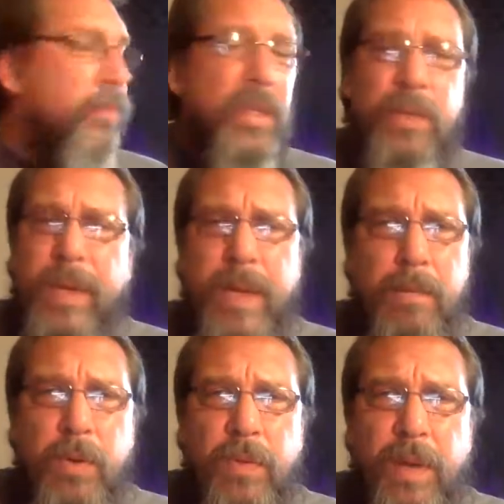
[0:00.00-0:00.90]
so I got
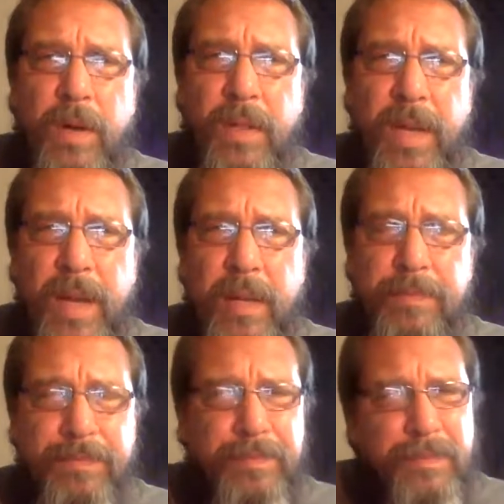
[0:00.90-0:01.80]
to move all that.
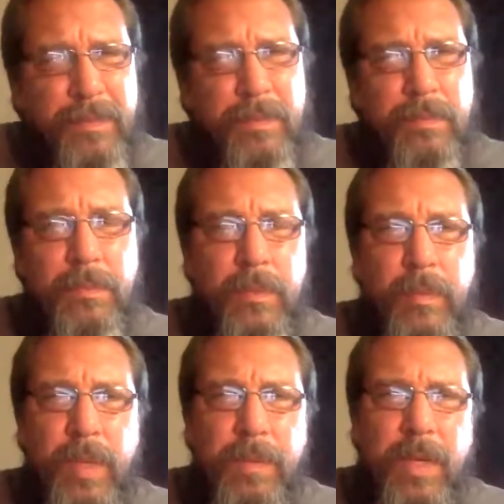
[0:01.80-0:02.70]

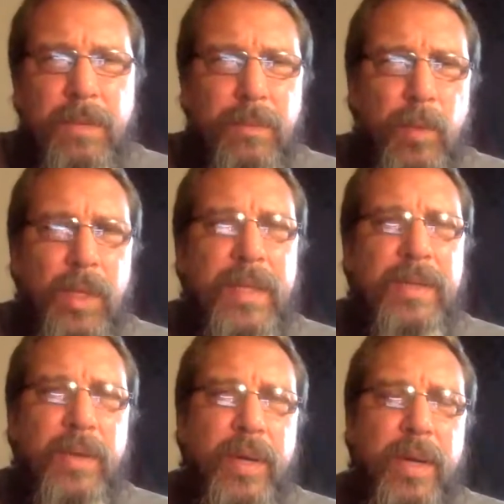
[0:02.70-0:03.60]
But we'll get
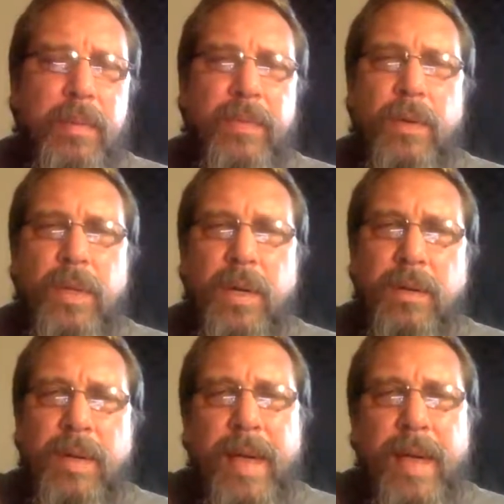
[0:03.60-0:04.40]
to it here before long.